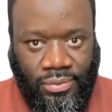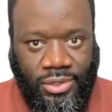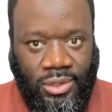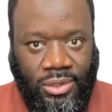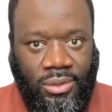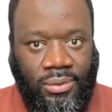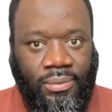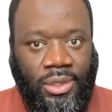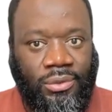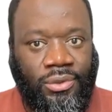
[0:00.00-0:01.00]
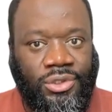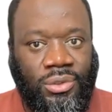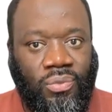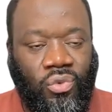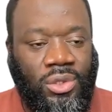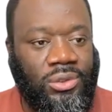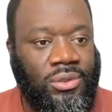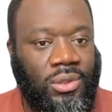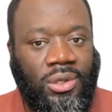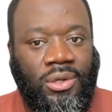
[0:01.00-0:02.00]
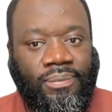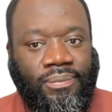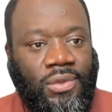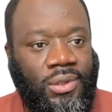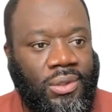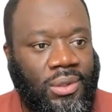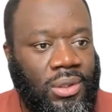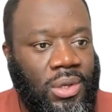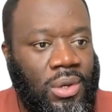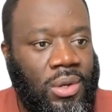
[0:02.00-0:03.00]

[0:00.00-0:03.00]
the algorithm 1 here,